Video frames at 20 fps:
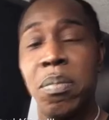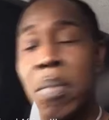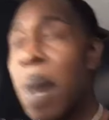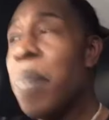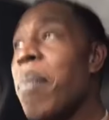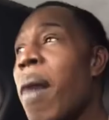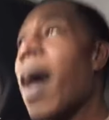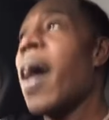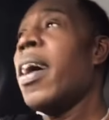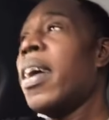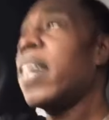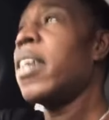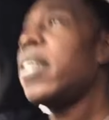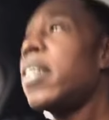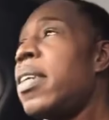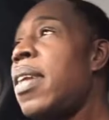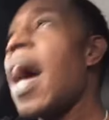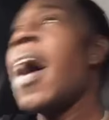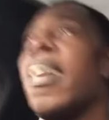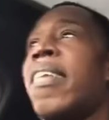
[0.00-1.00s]
Remember,
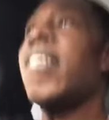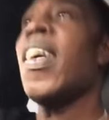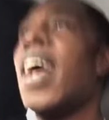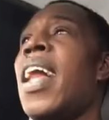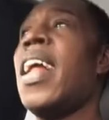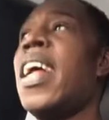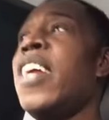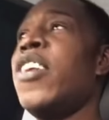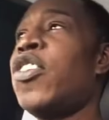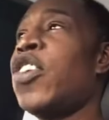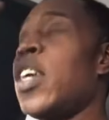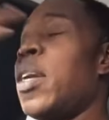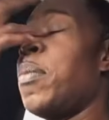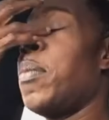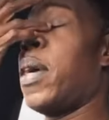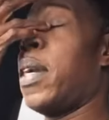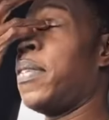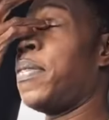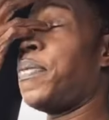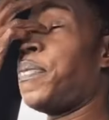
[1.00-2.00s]
dancehall are the
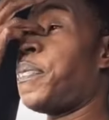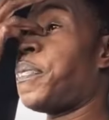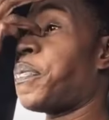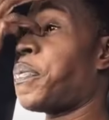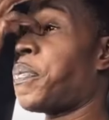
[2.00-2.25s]
shit, man.